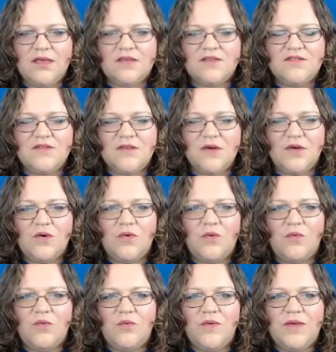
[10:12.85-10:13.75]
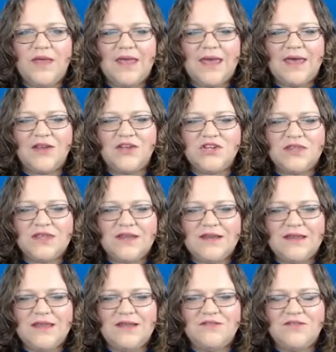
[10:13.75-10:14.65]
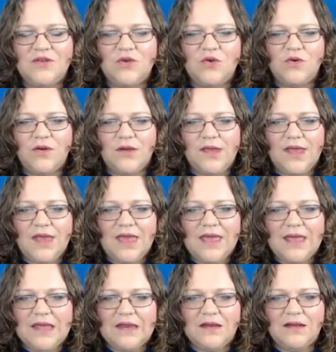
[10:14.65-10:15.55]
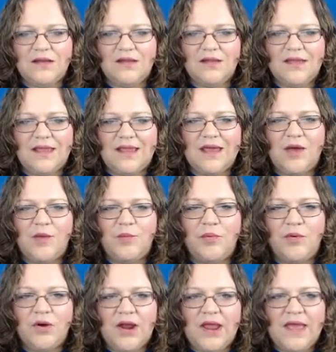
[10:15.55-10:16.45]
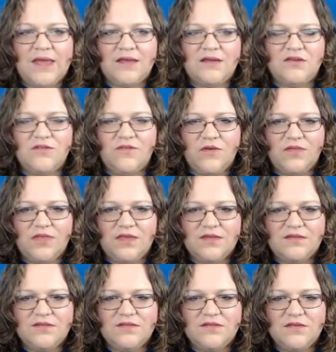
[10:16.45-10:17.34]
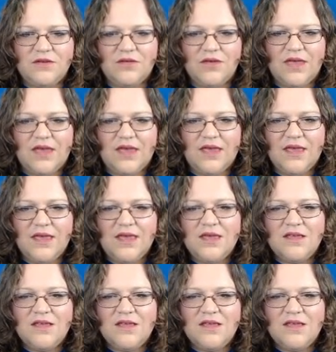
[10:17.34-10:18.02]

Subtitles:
So we actually need to create like a brand for this, okay?